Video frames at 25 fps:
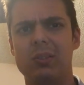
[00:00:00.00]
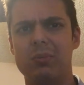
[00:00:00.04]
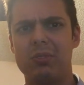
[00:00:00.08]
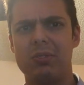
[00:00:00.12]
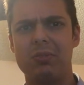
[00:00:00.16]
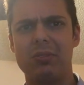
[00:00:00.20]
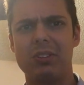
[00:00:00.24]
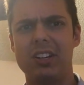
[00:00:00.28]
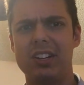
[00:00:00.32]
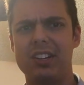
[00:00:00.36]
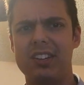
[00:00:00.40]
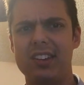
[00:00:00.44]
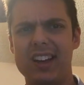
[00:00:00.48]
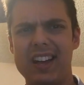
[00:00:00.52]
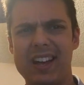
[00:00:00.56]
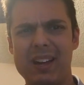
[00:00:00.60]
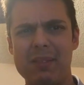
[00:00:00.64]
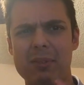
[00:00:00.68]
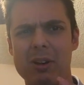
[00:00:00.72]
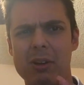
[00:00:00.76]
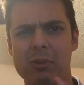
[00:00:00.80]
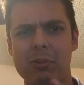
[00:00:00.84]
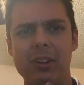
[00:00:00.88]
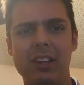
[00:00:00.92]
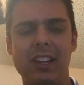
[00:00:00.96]
So we're going to talk
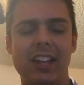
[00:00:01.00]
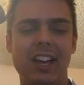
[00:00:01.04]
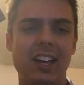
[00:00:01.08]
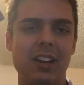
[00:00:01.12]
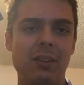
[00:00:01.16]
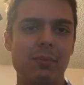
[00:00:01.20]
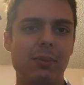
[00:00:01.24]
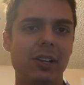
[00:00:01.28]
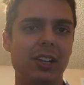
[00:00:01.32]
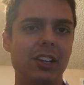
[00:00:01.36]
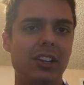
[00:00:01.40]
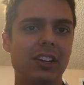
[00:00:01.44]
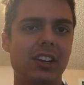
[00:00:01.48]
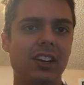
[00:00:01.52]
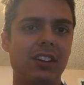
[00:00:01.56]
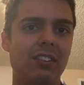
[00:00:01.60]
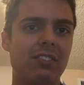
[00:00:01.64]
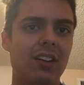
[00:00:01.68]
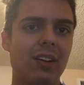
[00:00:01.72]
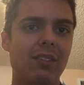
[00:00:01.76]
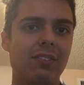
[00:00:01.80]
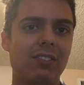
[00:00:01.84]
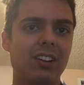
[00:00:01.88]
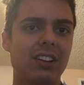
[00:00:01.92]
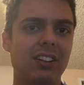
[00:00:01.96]
about reliability of
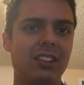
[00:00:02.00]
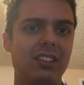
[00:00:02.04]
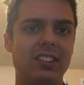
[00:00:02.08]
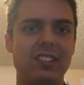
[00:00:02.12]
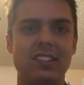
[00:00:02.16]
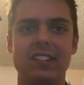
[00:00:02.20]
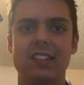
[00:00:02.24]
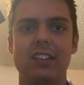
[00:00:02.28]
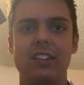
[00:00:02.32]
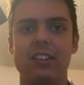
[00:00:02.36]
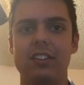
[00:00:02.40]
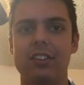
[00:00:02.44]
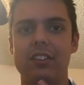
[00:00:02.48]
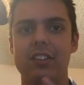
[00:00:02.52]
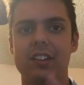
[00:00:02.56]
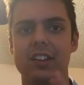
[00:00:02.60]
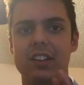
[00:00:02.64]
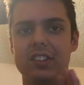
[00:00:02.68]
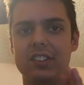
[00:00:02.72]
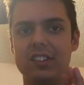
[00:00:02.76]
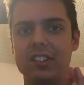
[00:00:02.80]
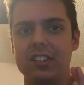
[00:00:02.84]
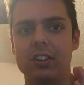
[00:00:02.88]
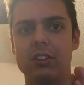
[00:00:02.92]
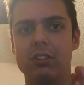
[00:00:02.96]
evidence and other
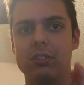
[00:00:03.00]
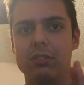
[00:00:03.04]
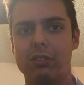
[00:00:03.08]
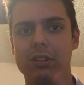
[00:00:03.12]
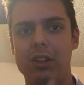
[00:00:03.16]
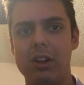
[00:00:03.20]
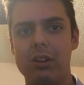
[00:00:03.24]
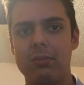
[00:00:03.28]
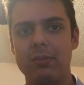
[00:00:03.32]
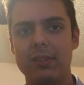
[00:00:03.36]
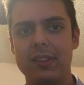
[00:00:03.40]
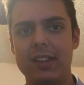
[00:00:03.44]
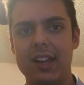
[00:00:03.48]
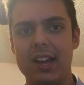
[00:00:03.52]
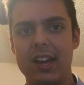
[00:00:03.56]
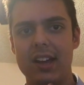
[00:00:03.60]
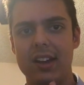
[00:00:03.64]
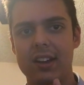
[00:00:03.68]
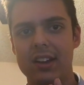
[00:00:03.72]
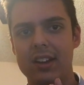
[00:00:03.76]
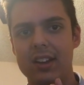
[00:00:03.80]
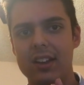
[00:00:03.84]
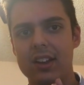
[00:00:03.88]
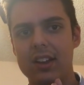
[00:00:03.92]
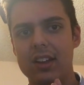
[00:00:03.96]
things that go along with that.